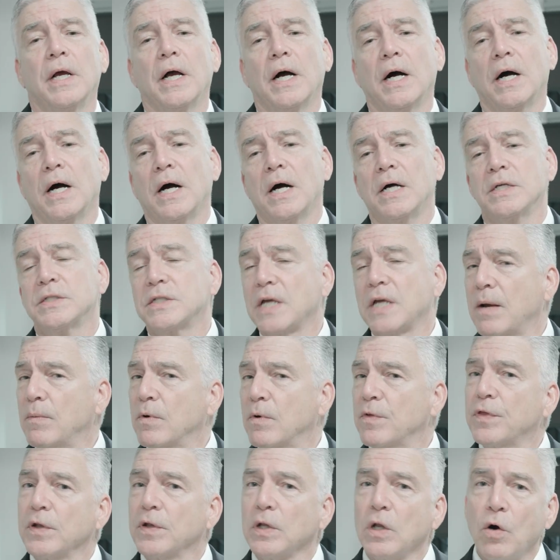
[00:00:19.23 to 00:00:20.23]
Uh, same
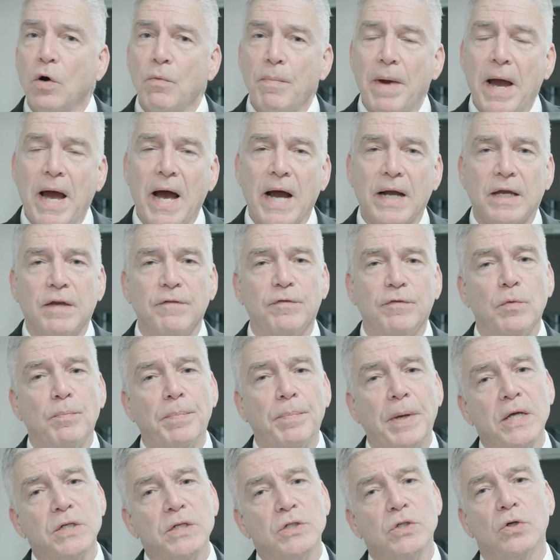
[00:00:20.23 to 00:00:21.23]
with the low back. If you
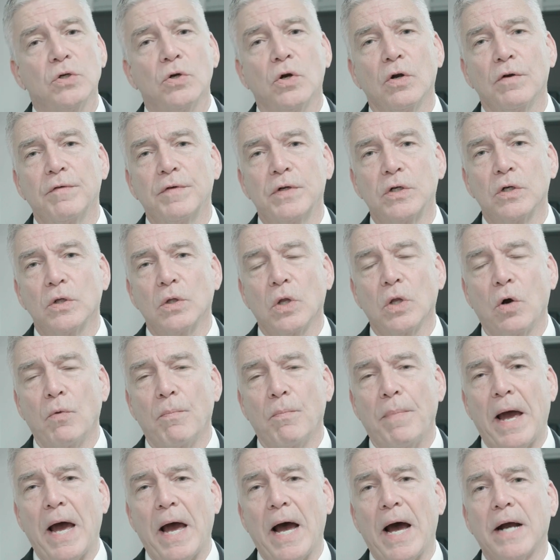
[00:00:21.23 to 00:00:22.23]
pinch a nerve in your low
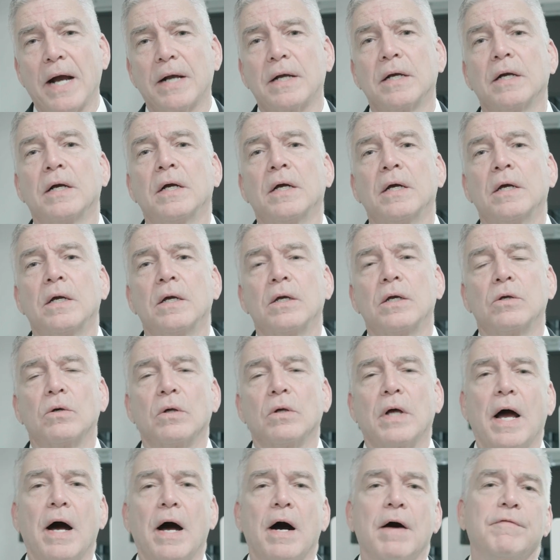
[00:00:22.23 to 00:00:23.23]
back,
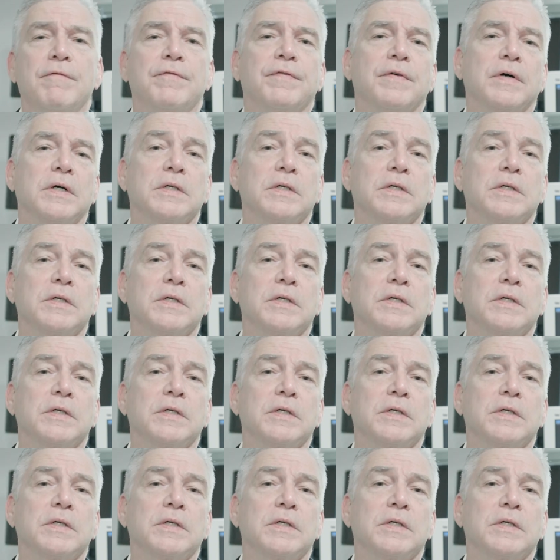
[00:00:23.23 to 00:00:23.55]
you'll have